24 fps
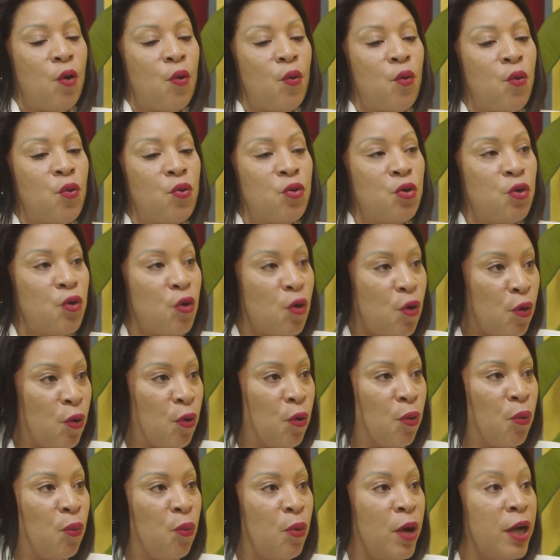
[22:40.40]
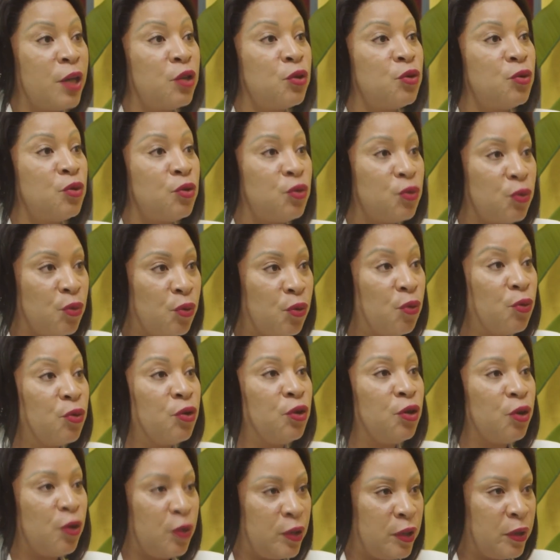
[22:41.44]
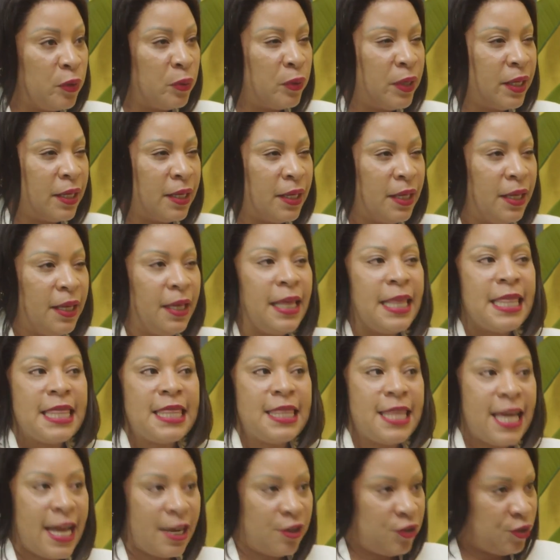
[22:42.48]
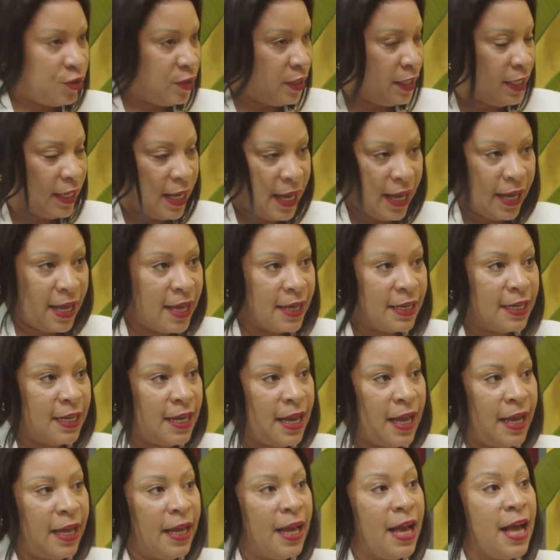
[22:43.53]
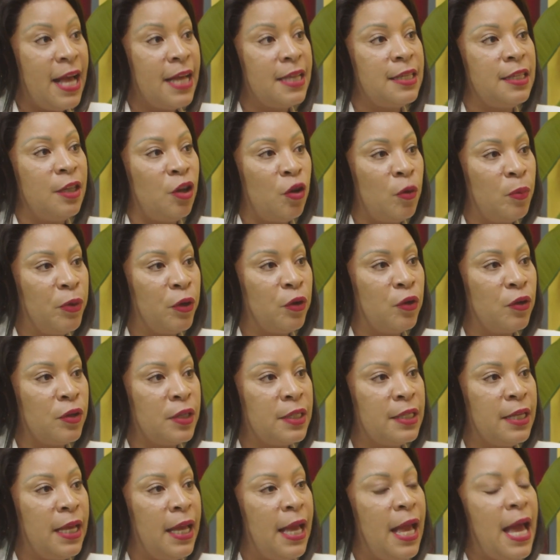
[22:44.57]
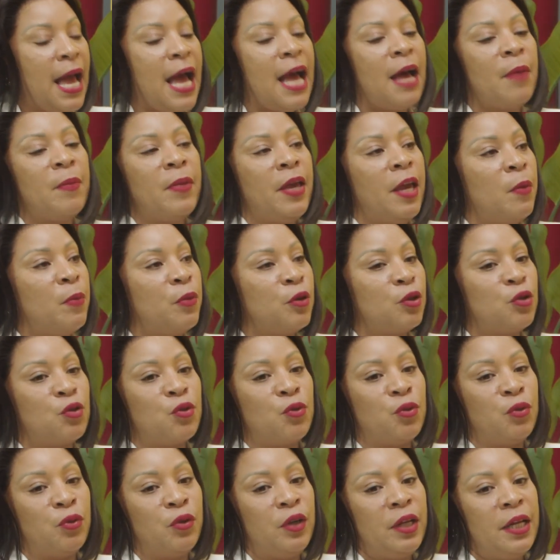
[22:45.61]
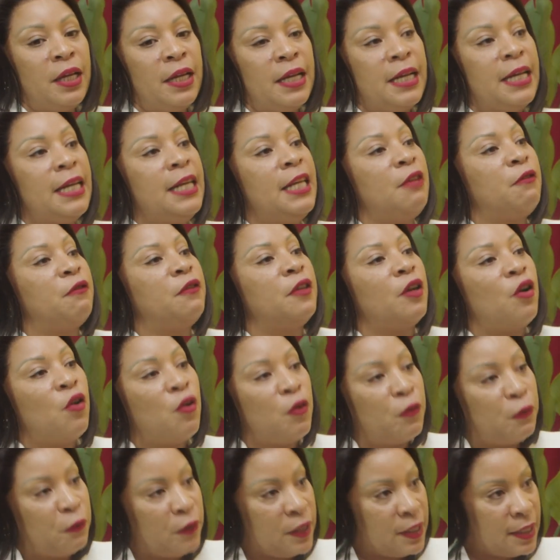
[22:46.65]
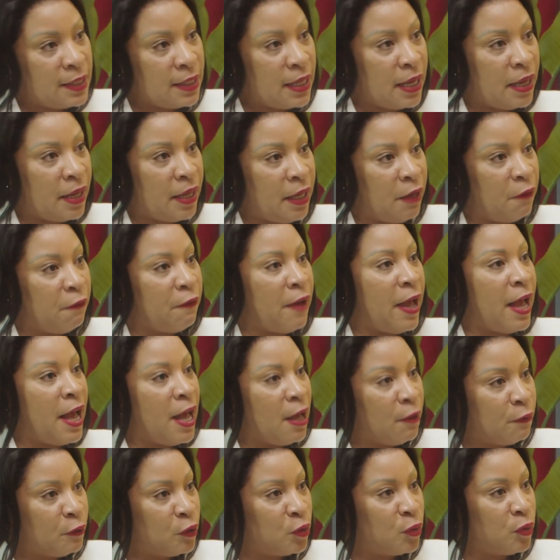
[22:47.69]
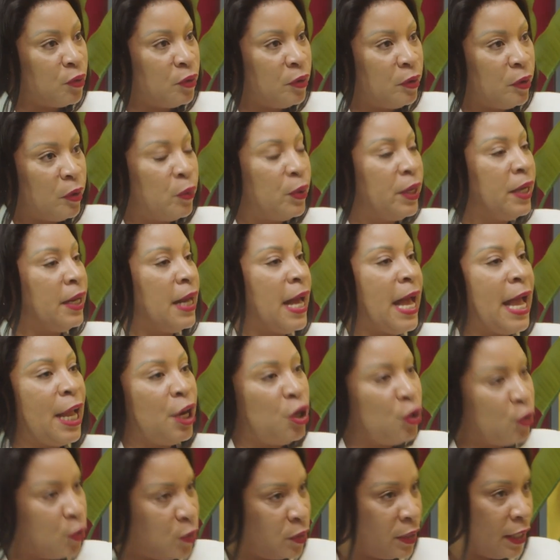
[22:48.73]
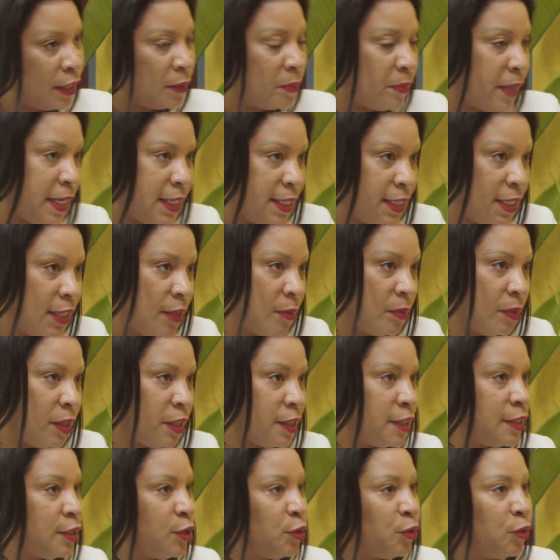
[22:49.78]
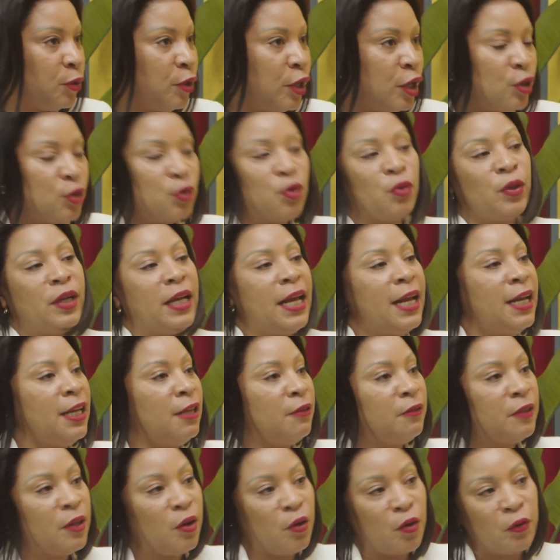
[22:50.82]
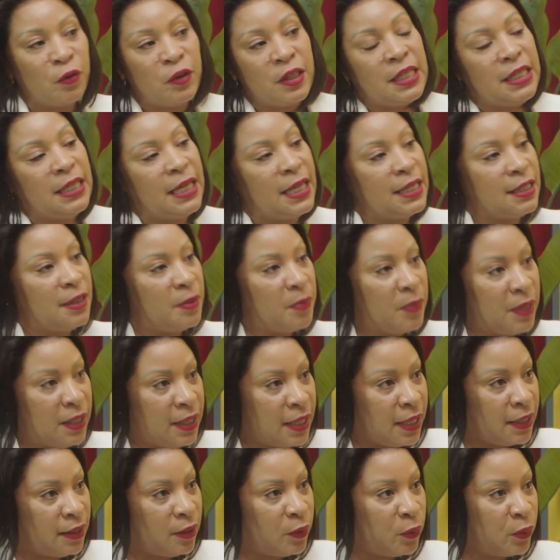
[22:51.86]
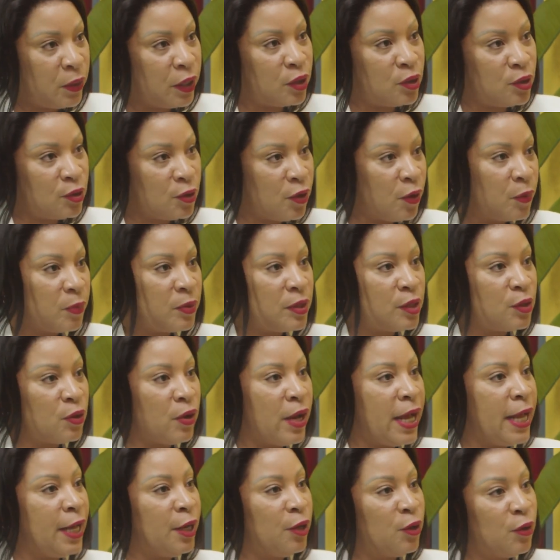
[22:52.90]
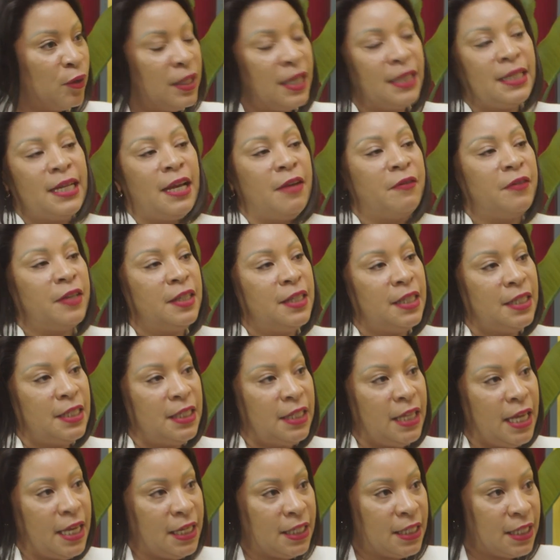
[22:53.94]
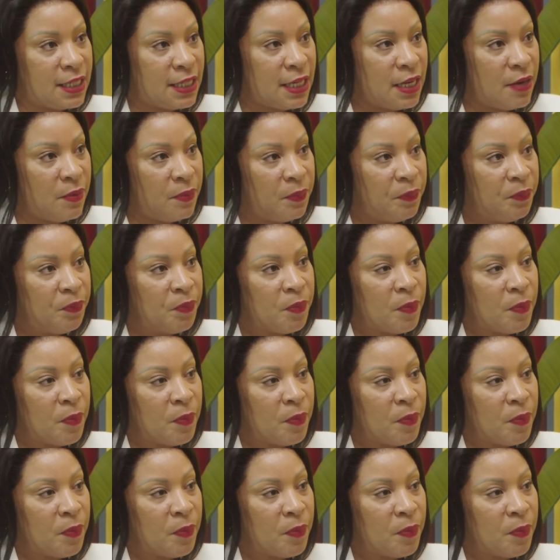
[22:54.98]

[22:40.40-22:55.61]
who know what to do, who know the work, that really, I can't lie, has helped, because I'm able to leave the office if I have to, when I know that my team is still. So when I leave the office, it doesn't mean that the work stops. So I know that I have a dedicated team